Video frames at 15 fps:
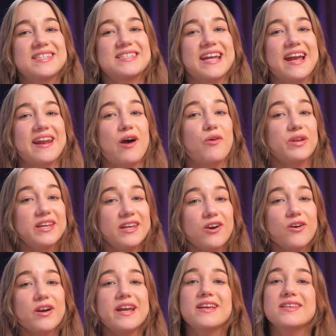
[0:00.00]
standout
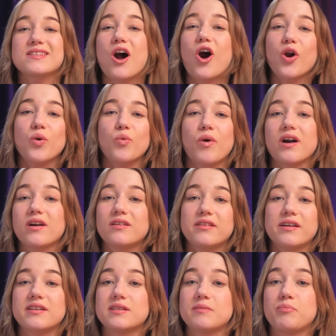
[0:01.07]
here is our
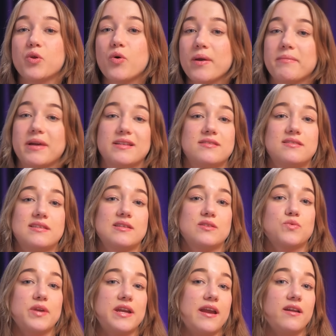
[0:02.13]
one-click deployments
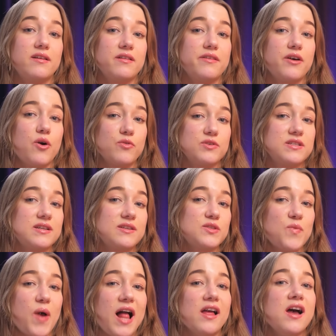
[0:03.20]
since we handle the hosting
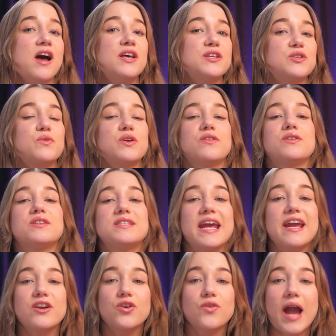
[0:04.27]
as well. So you can
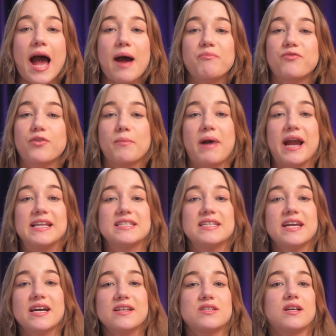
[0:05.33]
take your app from
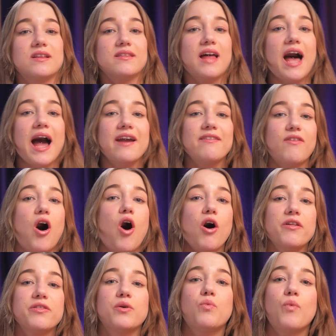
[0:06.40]
idea to live
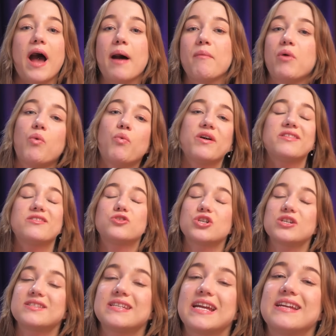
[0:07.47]
on the web with
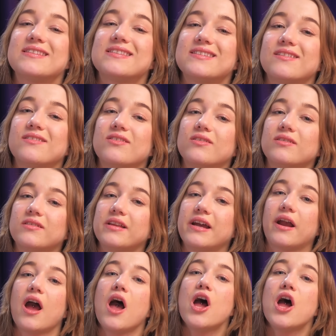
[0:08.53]
just a single click.